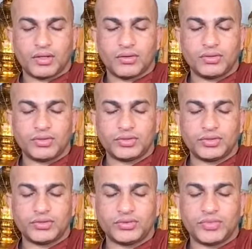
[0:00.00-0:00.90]
Also,
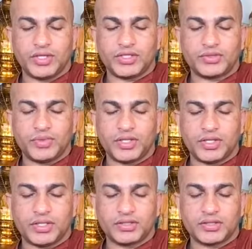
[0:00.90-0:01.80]
you may
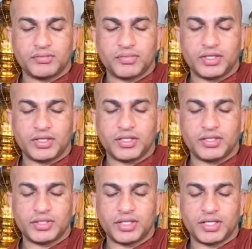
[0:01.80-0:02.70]
experience some
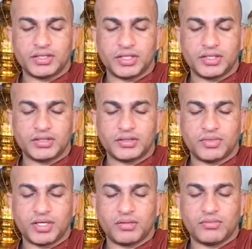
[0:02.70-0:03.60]
inhalation, exhalation
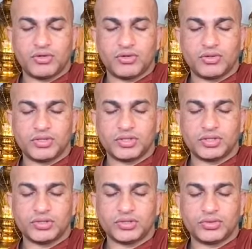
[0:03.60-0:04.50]
become
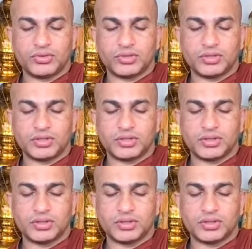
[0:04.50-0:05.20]
longer, shorter,